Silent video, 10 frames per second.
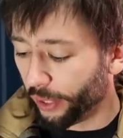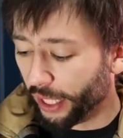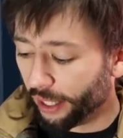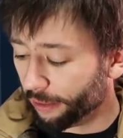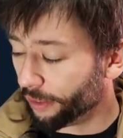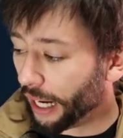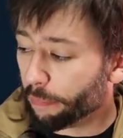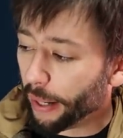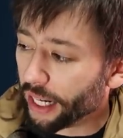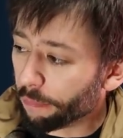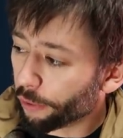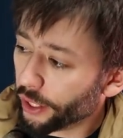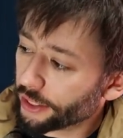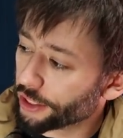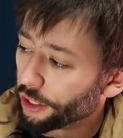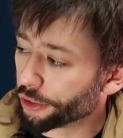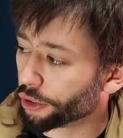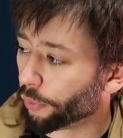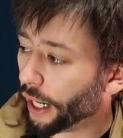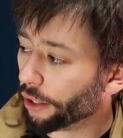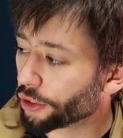Uh, I paid up for these. These are Sorel.